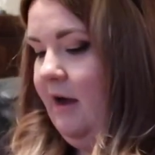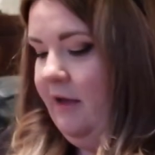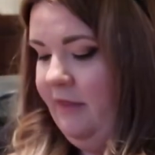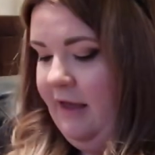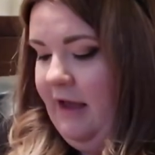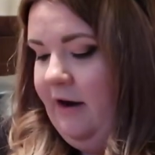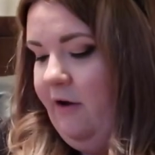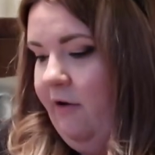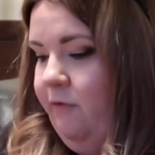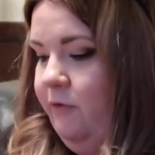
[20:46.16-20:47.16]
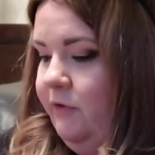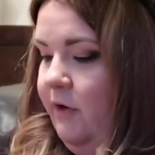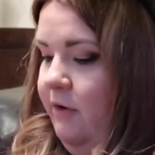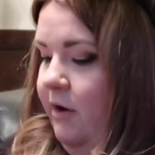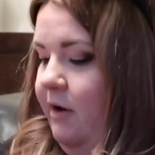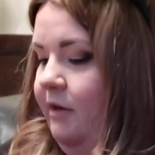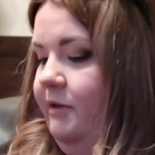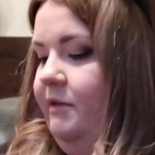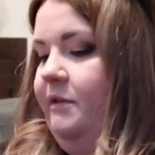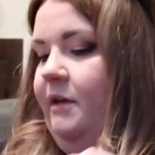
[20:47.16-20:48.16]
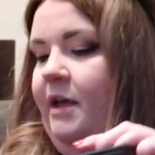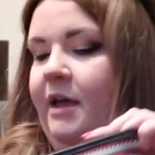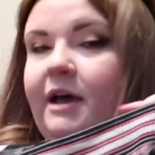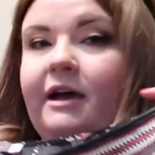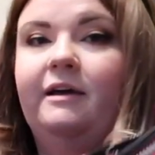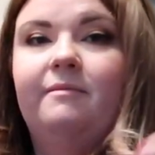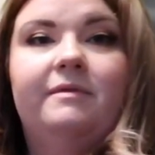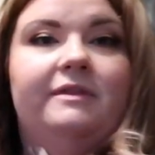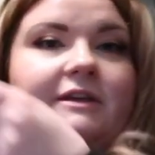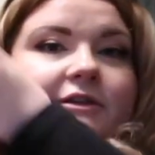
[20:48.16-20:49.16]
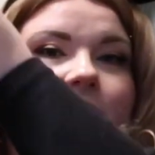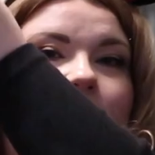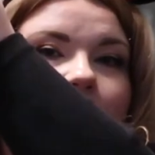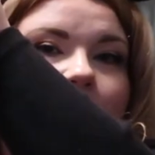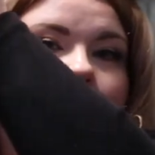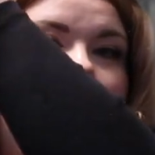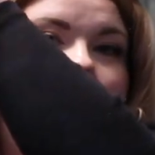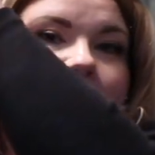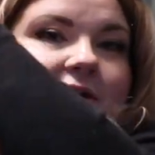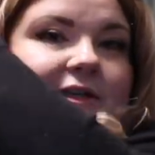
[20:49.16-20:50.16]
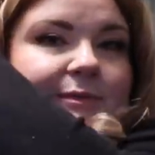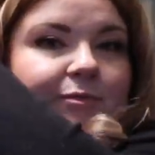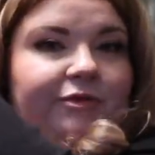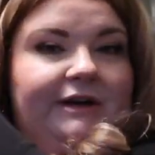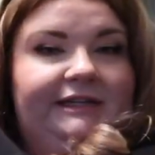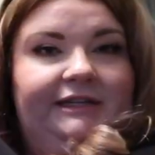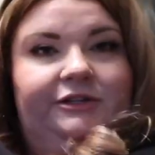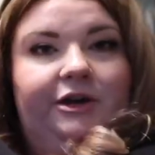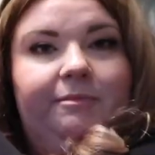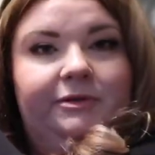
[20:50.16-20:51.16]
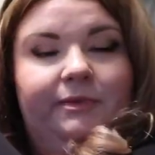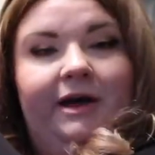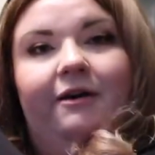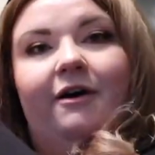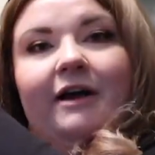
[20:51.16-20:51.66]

And then I've also got um, this really nice printed top as well.